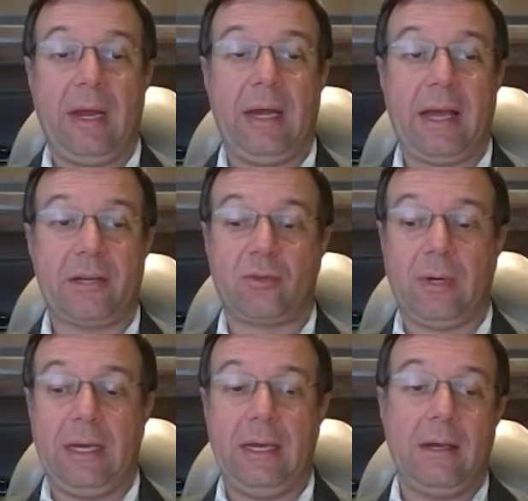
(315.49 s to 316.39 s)
And
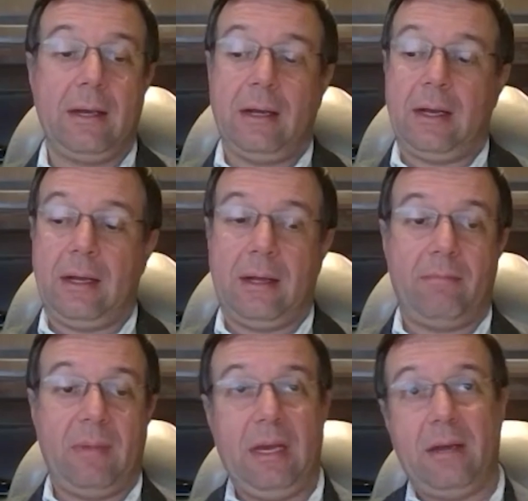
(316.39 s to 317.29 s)
actually,
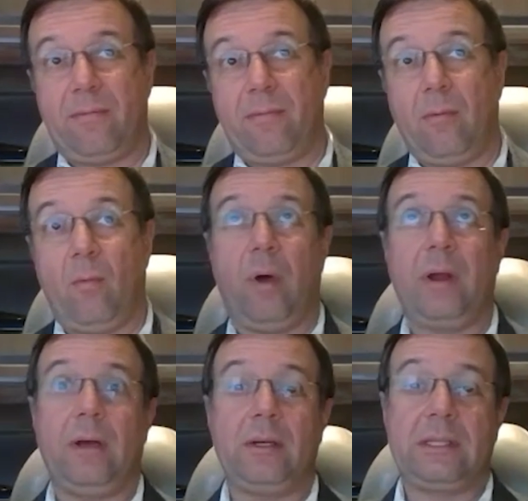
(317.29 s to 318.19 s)
um, if
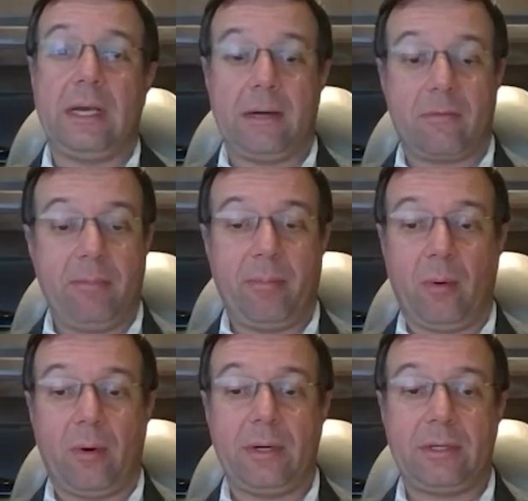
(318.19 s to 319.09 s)
one looks at
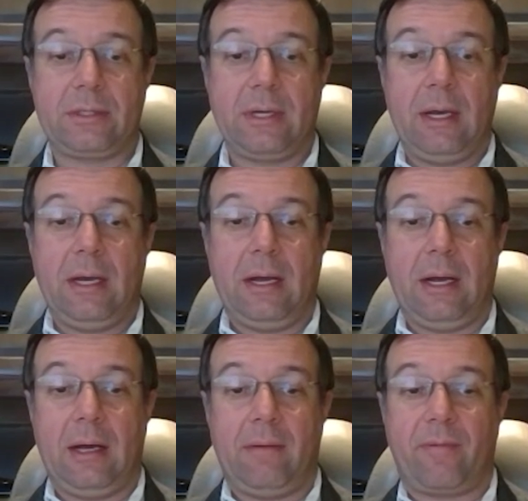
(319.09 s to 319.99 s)
reports
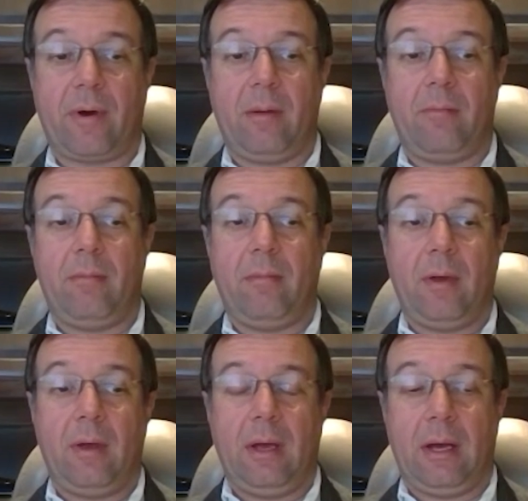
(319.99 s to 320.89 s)
uh, from
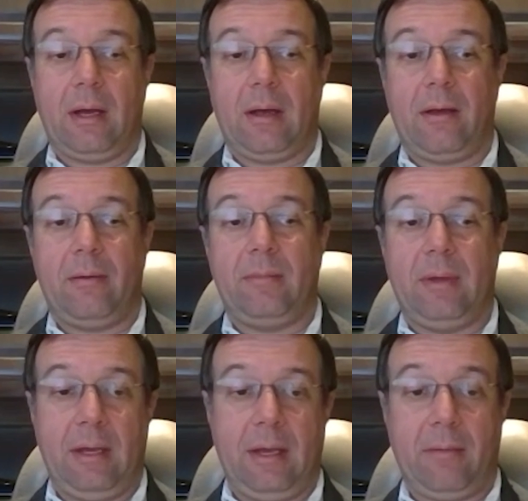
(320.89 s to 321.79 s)
uh,
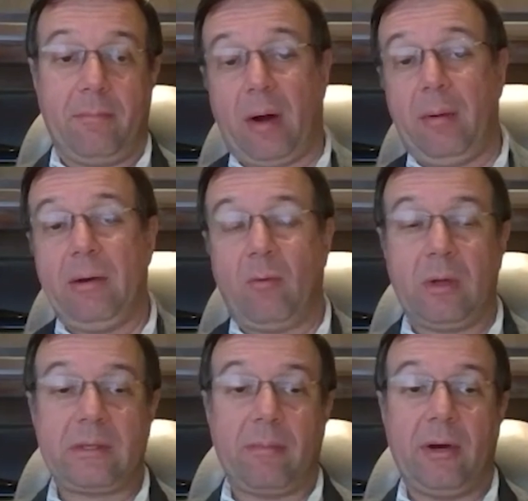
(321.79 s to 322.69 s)
probably
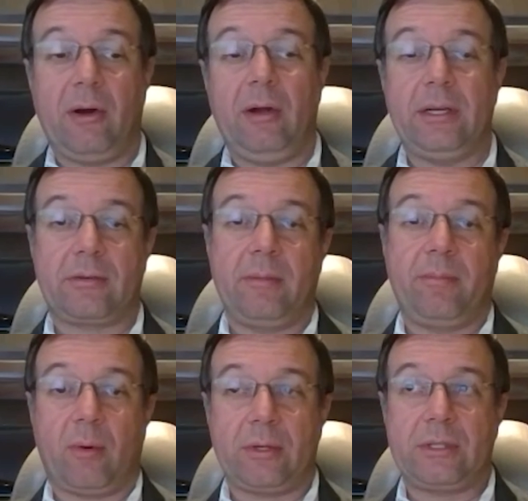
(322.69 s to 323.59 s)
one, some of the earliest
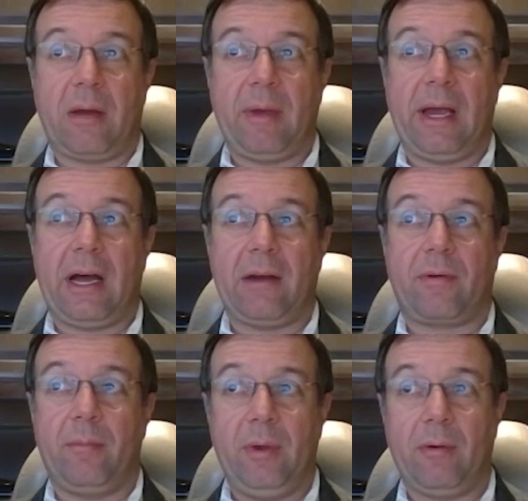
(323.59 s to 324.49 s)
reports coming out
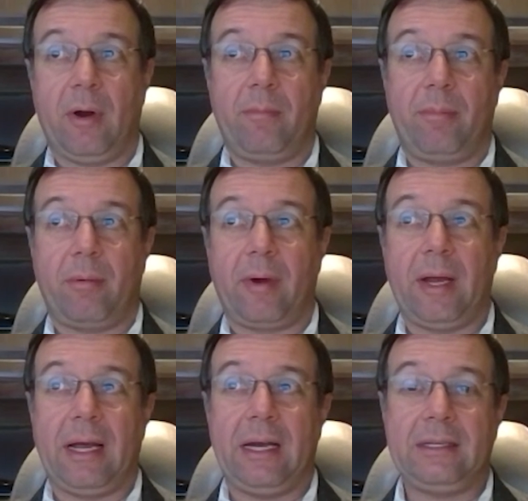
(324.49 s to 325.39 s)
from Europe, we
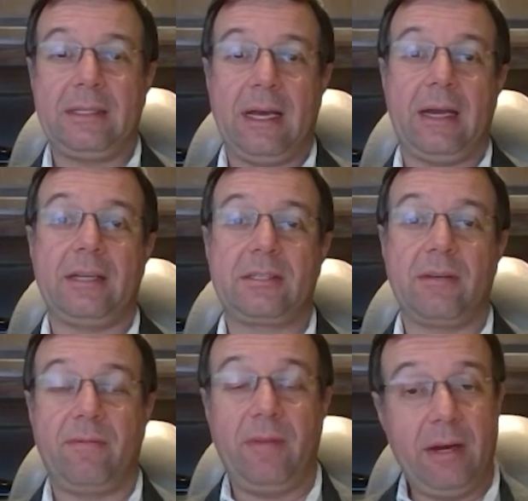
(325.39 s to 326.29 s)
realized that the
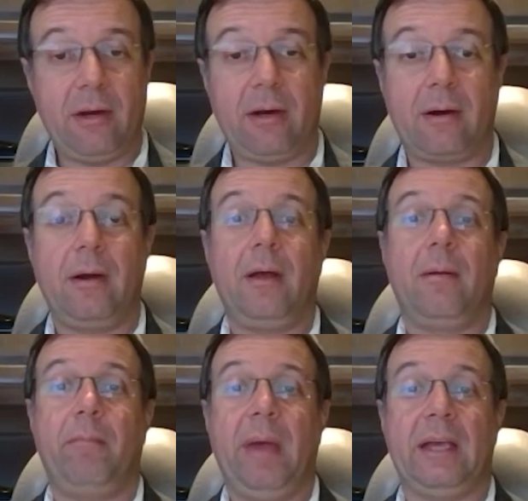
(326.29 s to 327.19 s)
severe
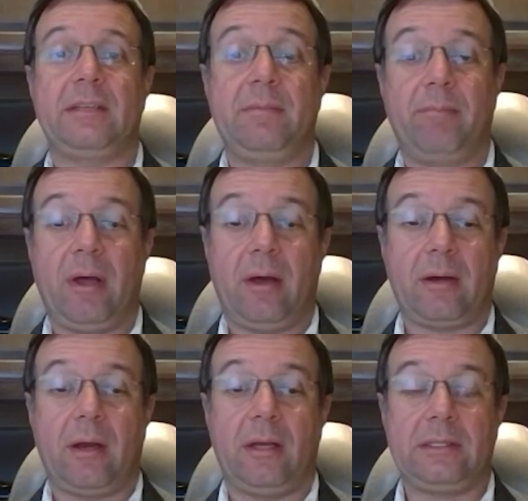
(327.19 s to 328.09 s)
massive blood
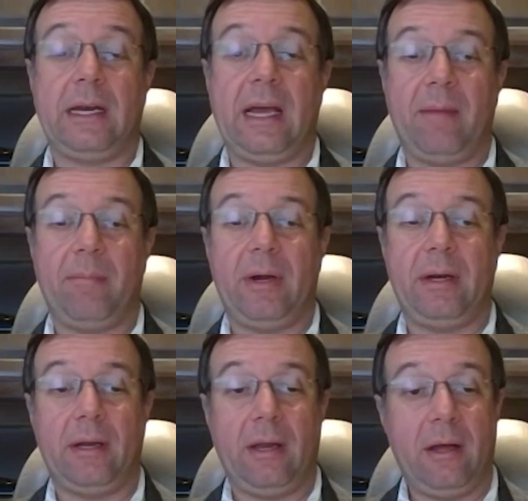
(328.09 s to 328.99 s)
clots that happen in
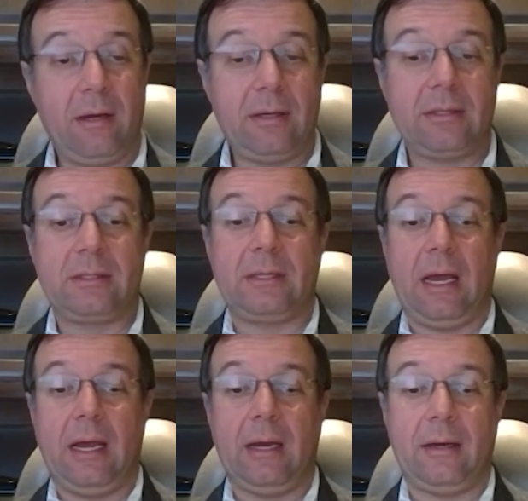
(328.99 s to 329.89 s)
the lungs
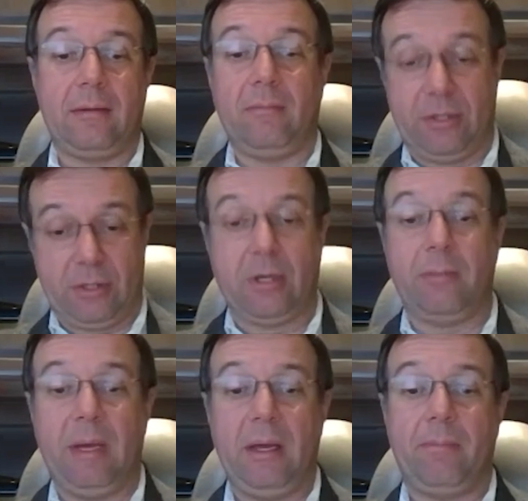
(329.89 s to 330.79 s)
and which
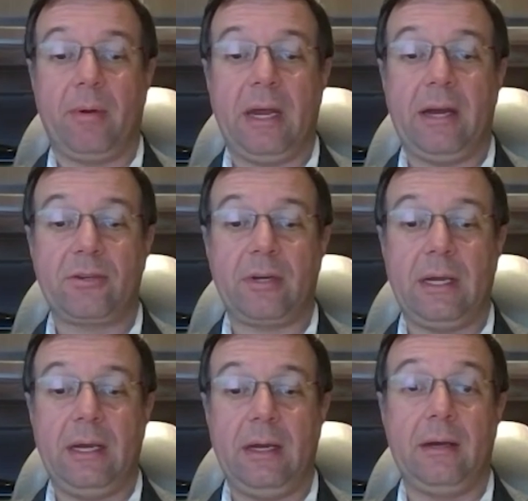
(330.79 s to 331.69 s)
could be
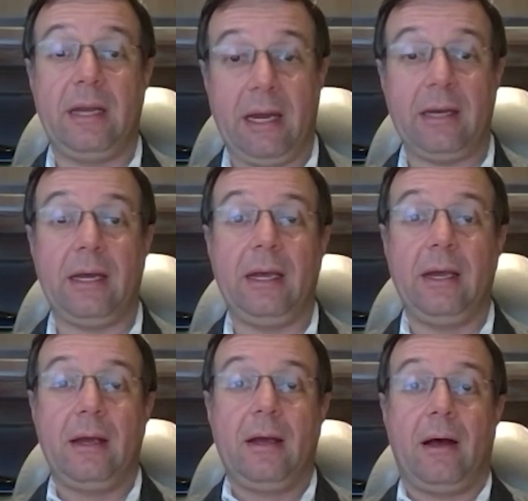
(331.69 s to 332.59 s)
potentially deadly
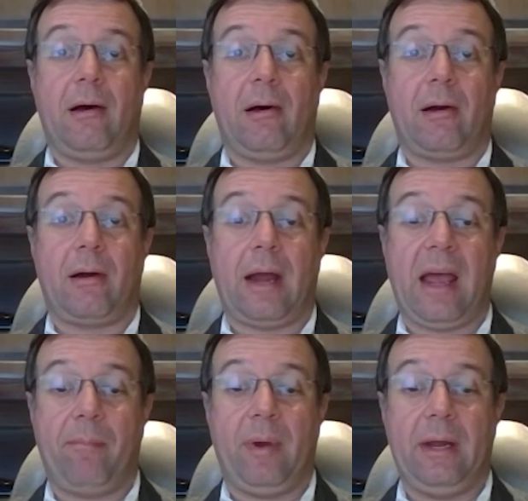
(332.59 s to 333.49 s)
are
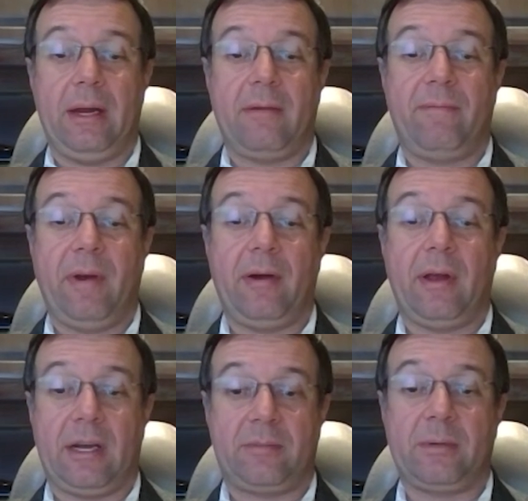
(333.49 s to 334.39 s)
happening in a very
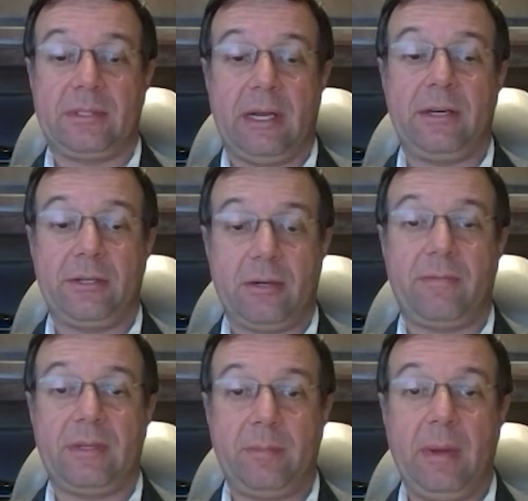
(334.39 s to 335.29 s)
large percentage of
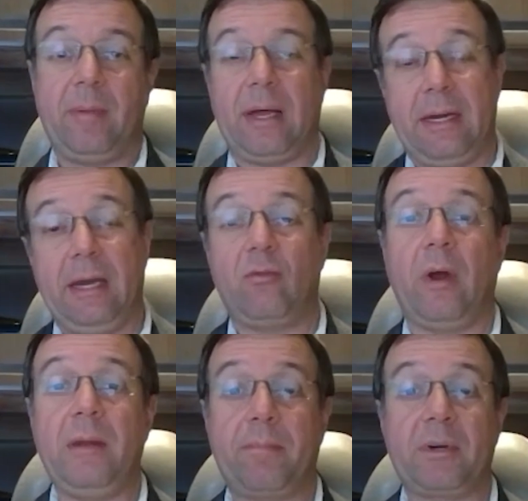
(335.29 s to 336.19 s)
these people. I think
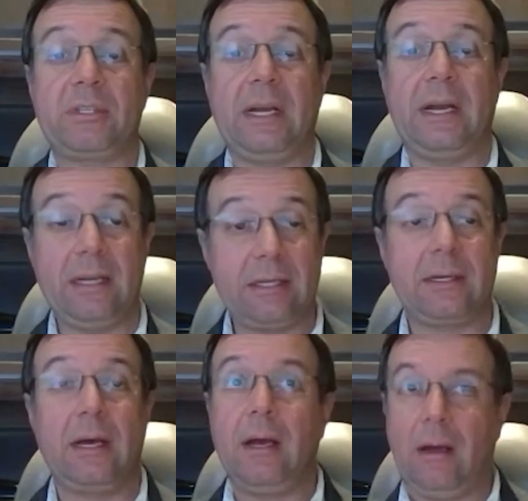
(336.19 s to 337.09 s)
20% is
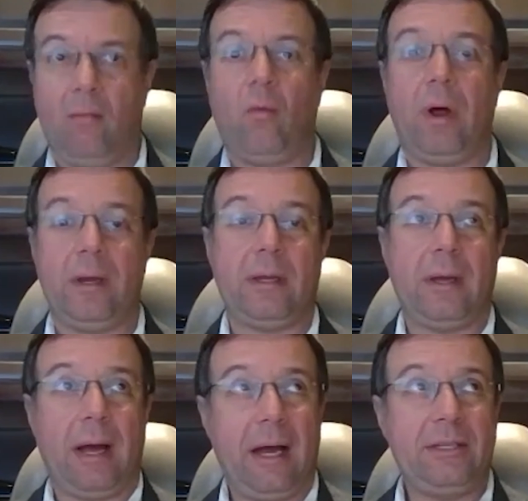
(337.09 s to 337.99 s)
what
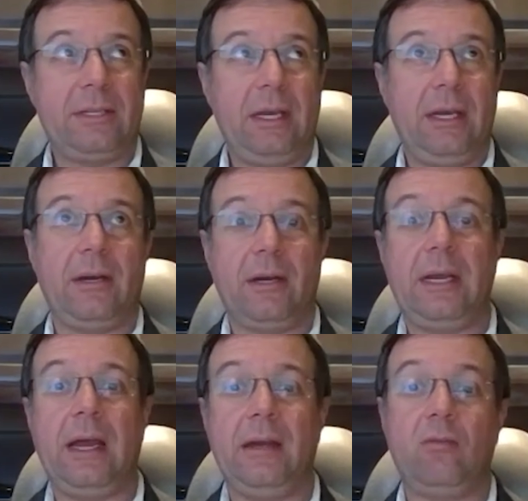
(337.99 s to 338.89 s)
I see here,
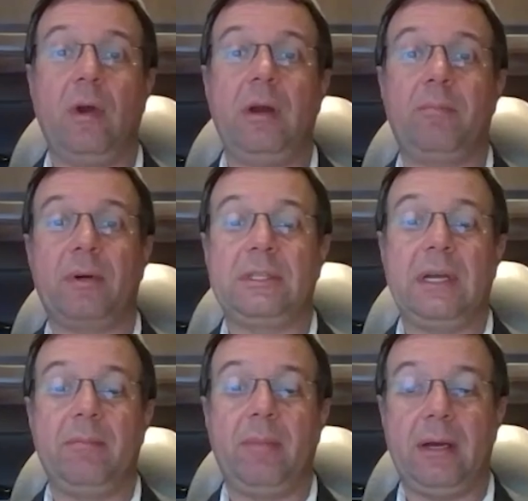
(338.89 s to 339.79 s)
10 to
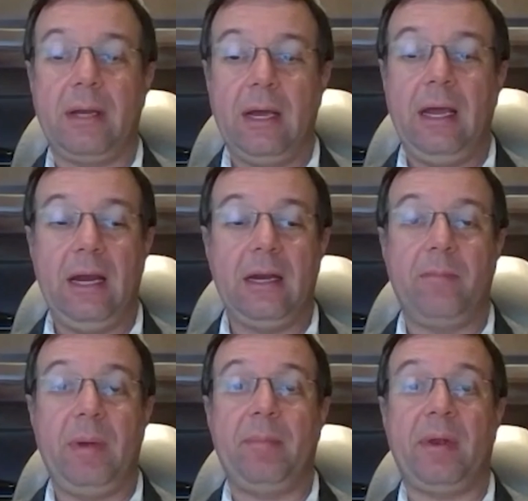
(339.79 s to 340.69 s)
20%, but in the
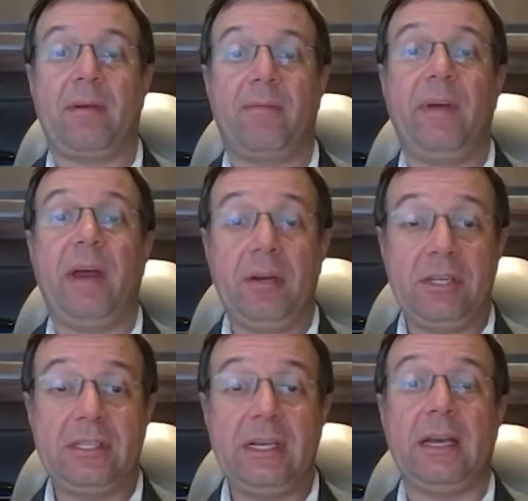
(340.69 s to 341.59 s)
people are very
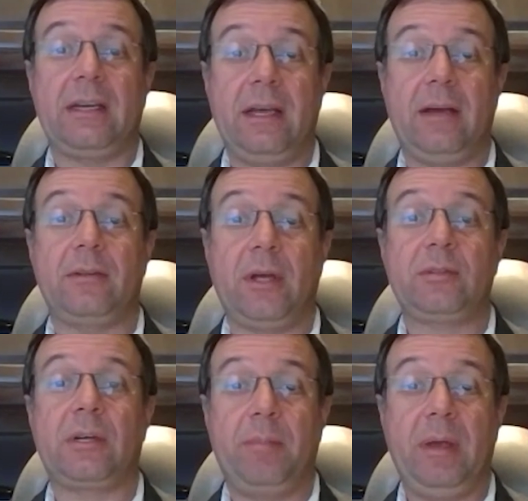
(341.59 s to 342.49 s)
sick,
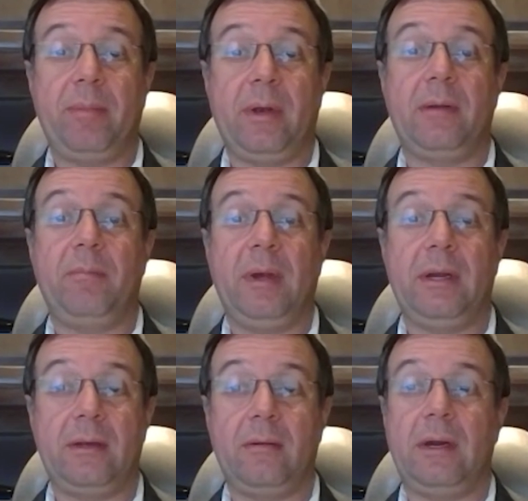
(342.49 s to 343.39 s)
those are people
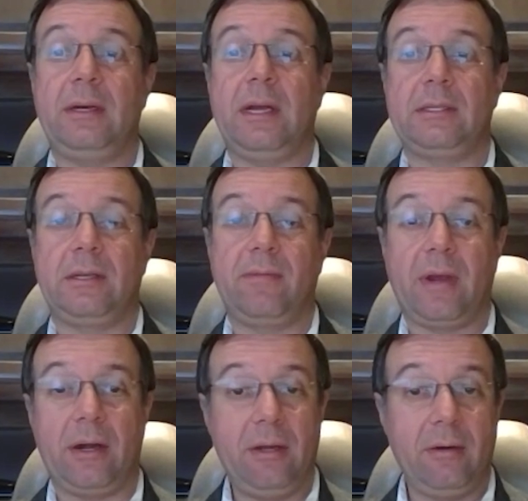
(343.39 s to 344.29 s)
admitted to the intensive
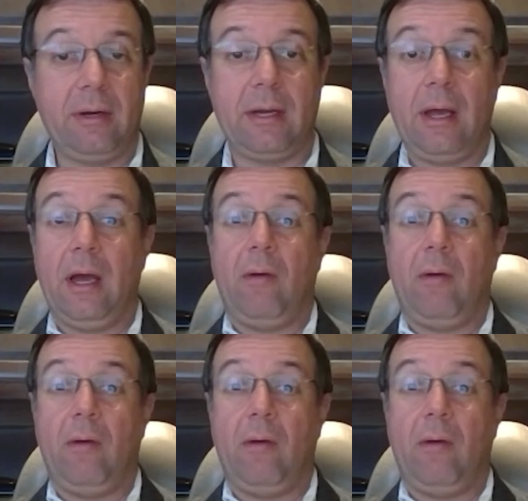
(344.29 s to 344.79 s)
care unit.